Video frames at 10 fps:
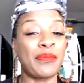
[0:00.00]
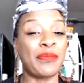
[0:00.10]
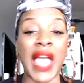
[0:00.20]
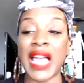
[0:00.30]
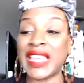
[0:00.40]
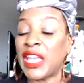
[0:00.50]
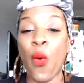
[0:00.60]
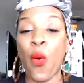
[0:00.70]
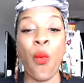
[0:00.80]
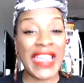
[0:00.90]
I
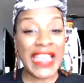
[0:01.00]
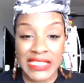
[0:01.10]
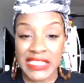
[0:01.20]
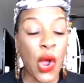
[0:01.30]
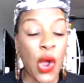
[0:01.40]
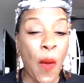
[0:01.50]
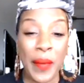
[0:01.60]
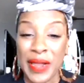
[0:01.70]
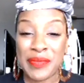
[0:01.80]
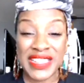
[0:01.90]
can't wait to
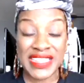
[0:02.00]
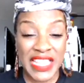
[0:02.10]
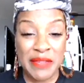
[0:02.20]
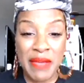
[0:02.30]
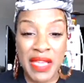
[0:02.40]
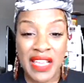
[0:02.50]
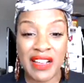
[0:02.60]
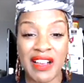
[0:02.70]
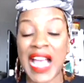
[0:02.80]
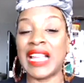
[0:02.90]
open up this
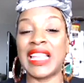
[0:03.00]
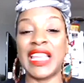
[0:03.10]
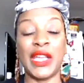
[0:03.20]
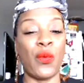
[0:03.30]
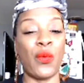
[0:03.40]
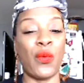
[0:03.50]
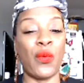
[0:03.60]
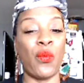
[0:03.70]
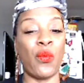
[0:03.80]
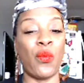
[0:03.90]
email. I can't
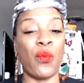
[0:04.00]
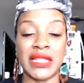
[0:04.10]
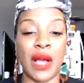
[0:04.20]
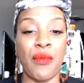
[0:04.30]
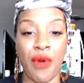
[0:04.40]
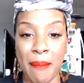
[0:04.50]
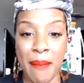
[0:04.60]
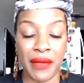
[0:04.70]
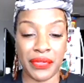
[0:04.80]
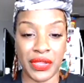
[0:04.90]
wait to find out more
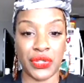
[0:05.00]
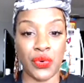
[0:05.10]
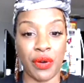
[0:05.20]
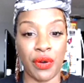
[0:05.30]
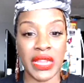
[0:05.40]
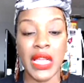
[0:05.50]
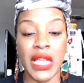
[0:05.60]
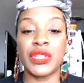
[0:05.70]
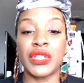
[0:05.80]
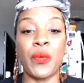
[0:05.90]
about this story.
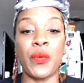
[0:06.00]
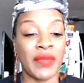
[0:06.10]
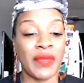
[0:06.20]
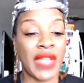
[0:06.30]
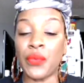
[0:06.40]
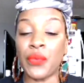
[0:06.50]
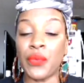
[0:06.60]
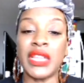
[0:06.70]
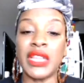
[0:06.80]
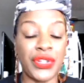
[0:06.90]
So, and don't
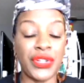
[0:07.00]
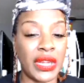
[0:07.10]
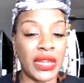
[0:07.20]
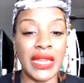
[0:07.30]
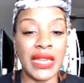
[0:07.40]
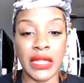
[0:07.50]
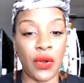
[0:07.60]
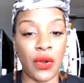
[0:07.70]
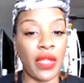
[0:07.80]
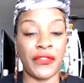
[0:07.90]
think that you're going to nail it
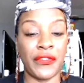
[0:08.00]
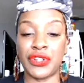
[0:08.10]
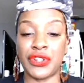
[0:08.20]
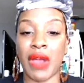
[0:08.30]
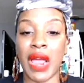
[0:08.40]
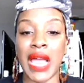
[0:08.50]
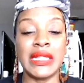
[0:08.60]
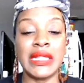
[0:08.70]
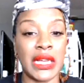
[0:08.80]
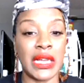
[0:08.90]
on the first try.
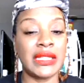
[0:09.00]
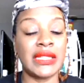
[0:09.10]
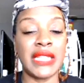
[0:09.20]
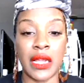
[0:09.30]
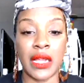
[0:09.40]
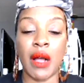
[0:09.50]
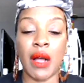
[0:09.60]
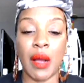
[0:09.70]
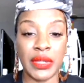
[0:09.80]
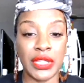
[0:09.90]
It does take a
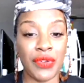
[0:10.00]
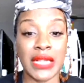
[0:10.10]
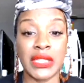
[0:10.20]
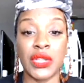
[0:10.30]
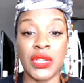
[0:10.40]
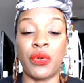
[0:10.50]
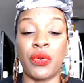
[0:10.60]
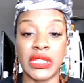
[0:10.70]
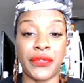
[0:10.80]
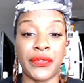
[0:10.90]
couple of tries. So,
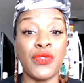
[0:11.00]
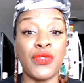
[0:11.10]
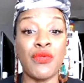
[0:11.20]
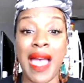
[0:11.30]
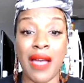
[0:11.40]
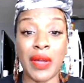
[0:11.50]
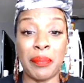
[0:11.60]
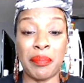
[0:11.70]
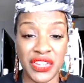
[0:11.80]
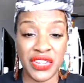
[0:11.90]
Christopher, if you have a
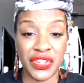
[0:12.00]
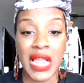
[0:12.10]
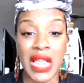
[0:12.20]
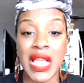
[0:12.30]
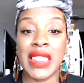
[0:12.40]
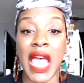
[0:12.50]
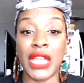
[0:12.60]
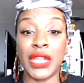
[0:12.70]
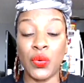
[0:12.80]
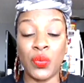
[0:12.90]
pitch
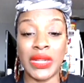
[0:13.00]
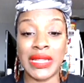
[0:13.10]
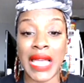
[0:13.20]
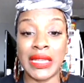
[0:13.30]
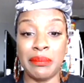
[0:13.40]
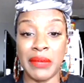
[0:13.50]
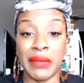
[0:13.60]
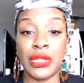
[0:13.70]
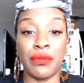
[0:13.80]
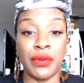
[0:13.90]
that you would like me
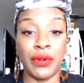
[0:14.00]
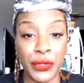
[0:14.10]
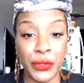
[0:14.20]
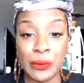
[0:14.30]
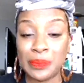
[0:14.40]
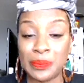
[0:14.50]
to review,